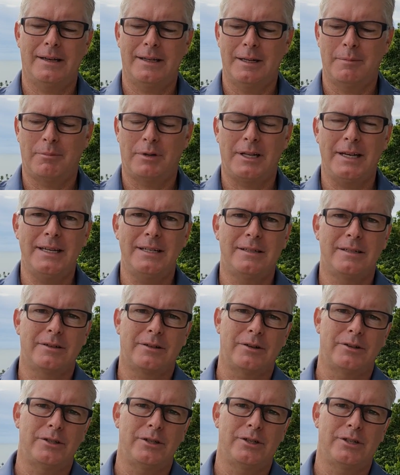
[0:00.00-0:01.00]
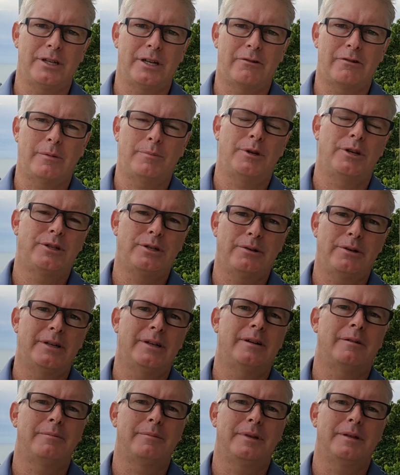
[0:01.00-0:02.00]
in place because you send crypto to
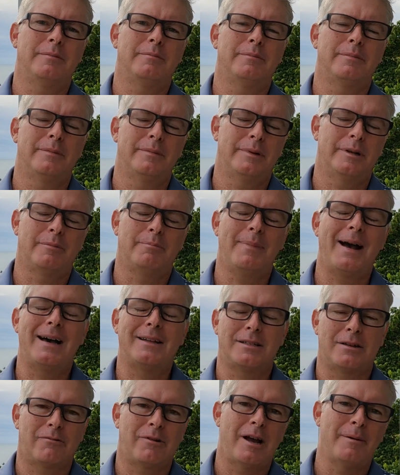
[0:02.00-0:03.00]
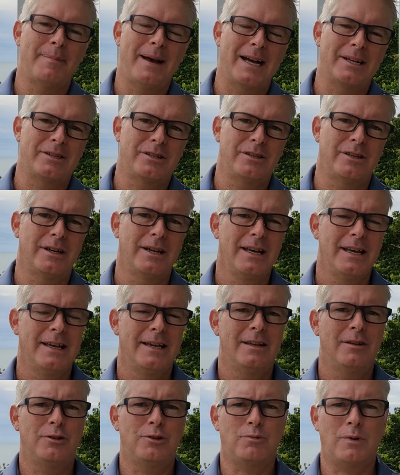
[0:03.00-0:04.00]
it, and it'll bounce it right back to you.
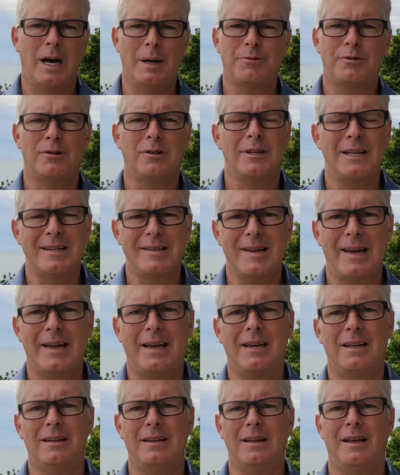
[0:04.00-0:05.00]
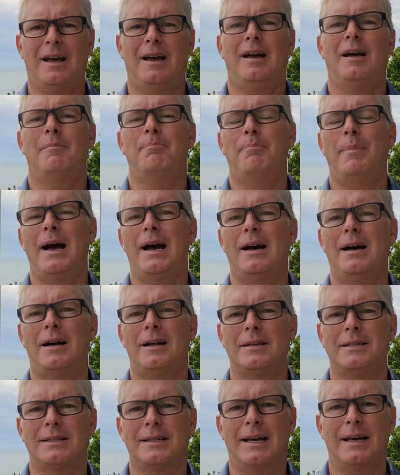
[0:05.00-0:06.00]
Swaps are only taking
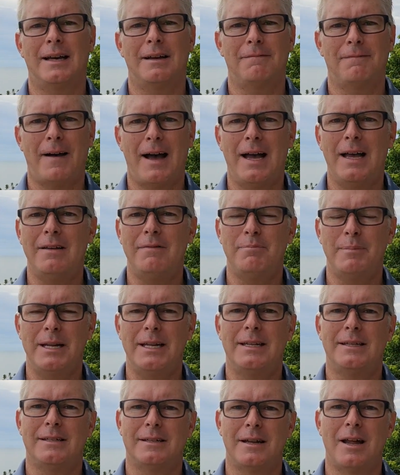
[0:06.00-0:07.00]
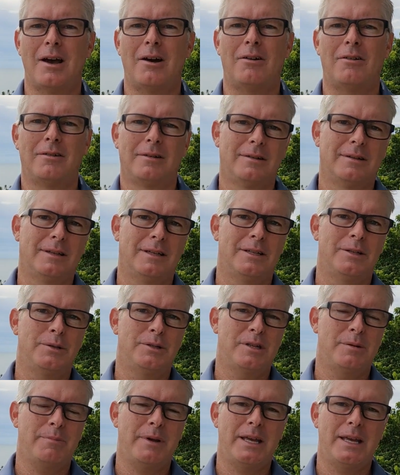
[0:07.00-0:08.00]
about 5 minutes now.
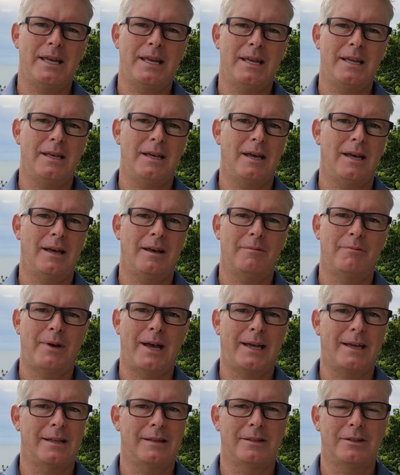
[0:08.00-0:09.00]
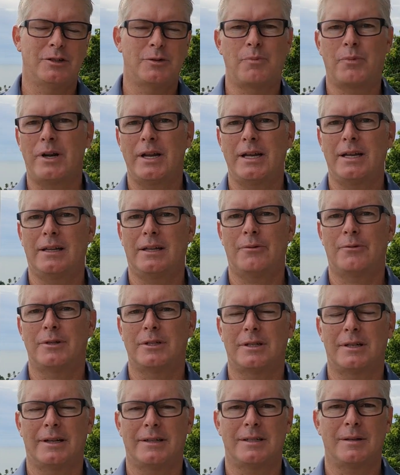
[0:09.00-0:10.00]
Used to be back in the spring, there
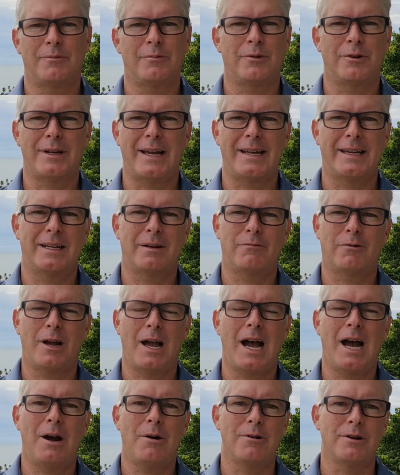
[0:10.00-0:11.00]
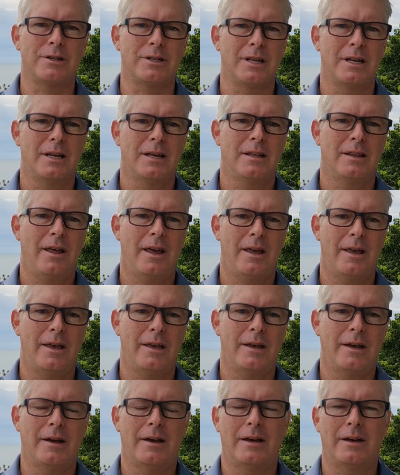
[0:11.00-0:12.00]
was some were hanging up for hours.
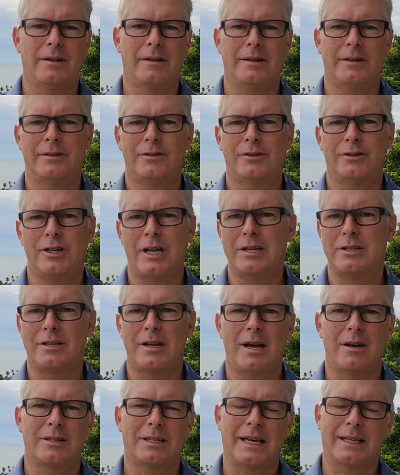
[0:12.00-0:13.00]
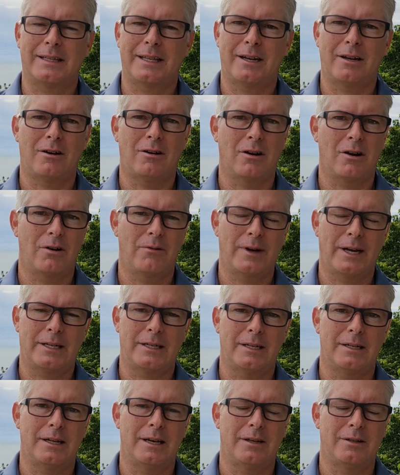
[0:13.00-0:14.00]
They changed now, it's got that all
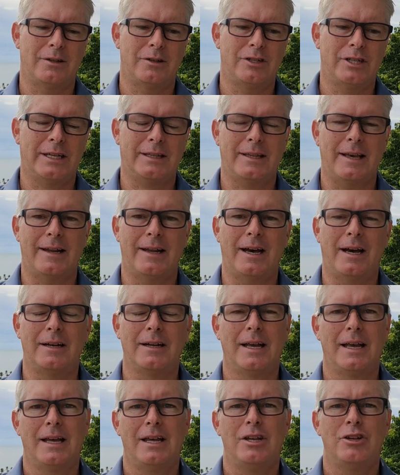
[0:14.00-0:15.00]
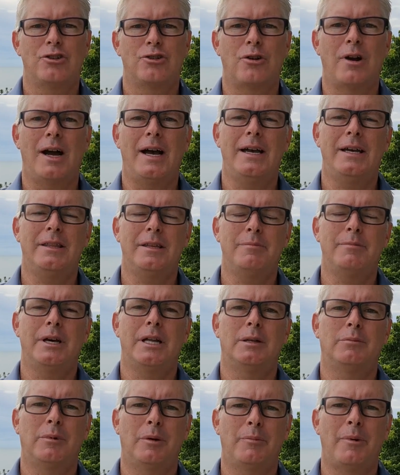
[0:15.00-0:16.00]
corrected now. So check that out. Try the
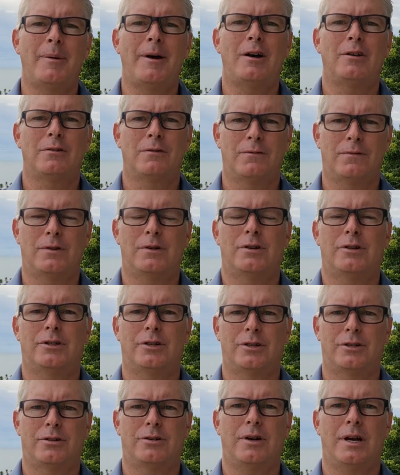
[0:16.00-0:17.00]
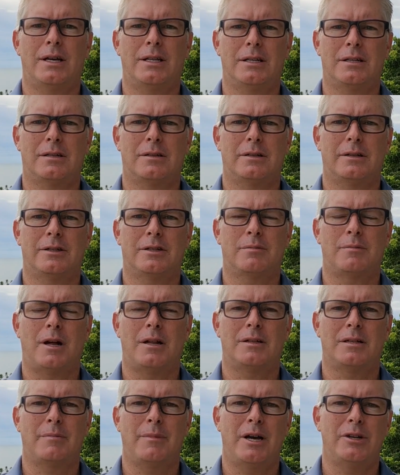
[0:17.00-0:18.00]
minimum amount first. Try the
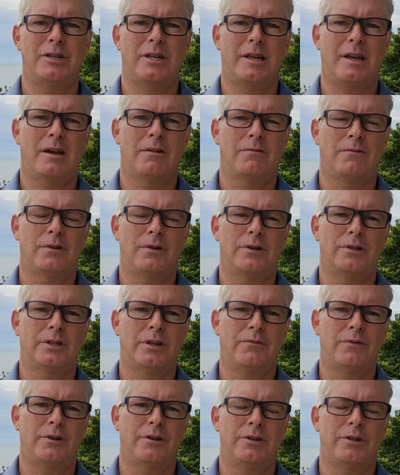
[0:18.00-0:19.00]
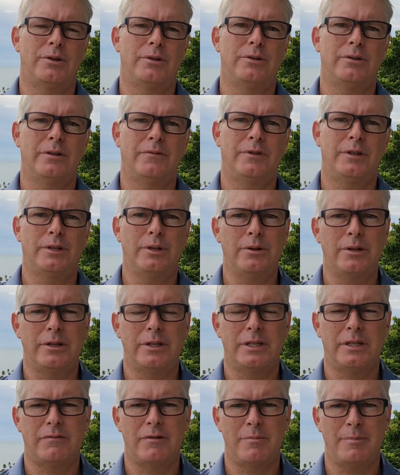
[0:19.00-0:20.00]
smallest amount you can first. If you're new
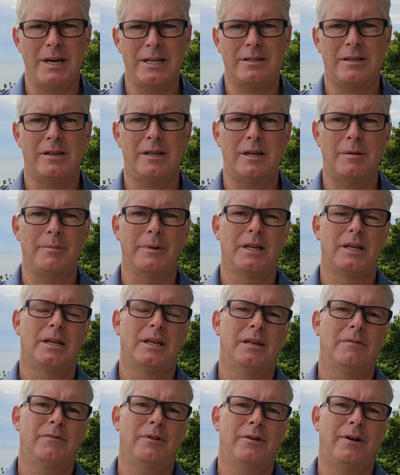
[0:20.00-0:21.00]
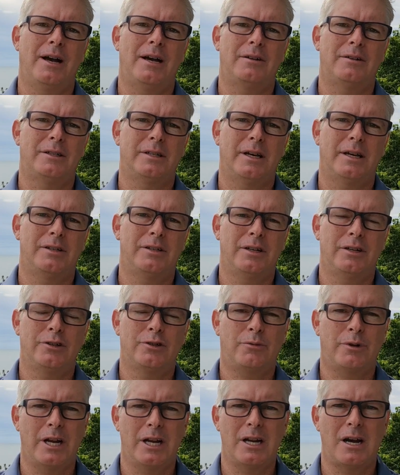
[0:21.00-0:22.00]
to this, if you mess it up, if you're out
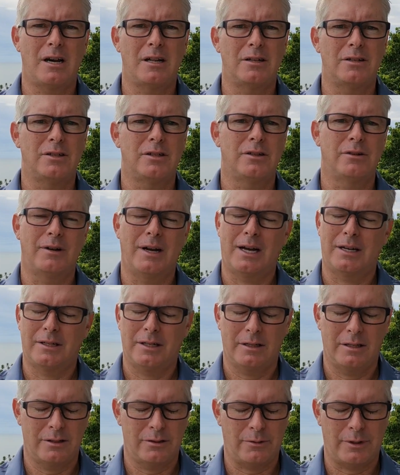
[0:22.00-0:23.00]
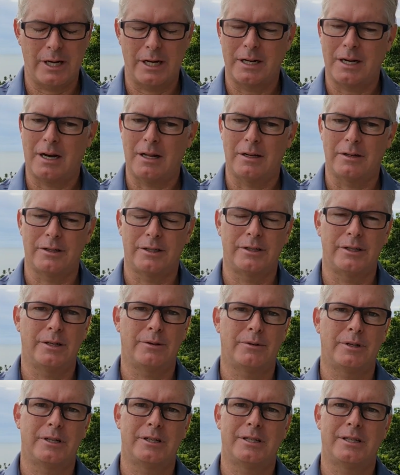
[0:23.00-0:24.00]
$10, $20, you're out $10 to $20. You
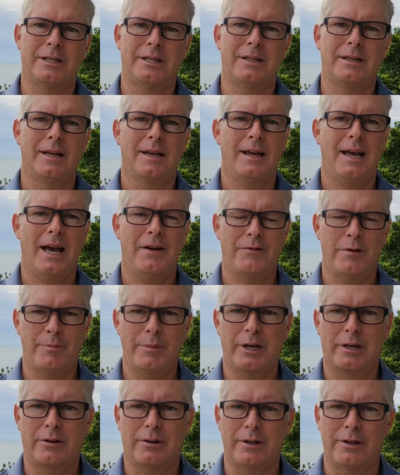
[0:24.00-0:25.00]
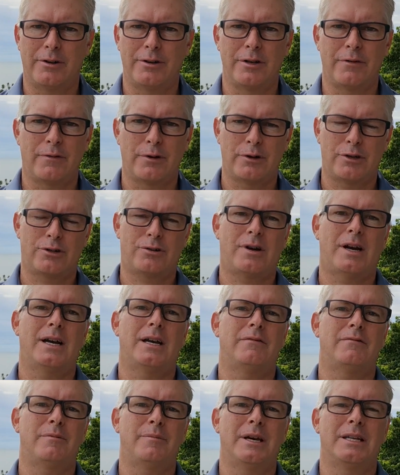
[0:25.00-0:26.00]
don't want to send half a Bitcoin on your first
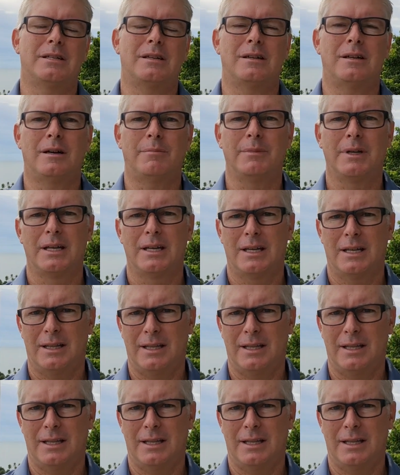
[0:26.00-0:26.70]
try. If you mess it up,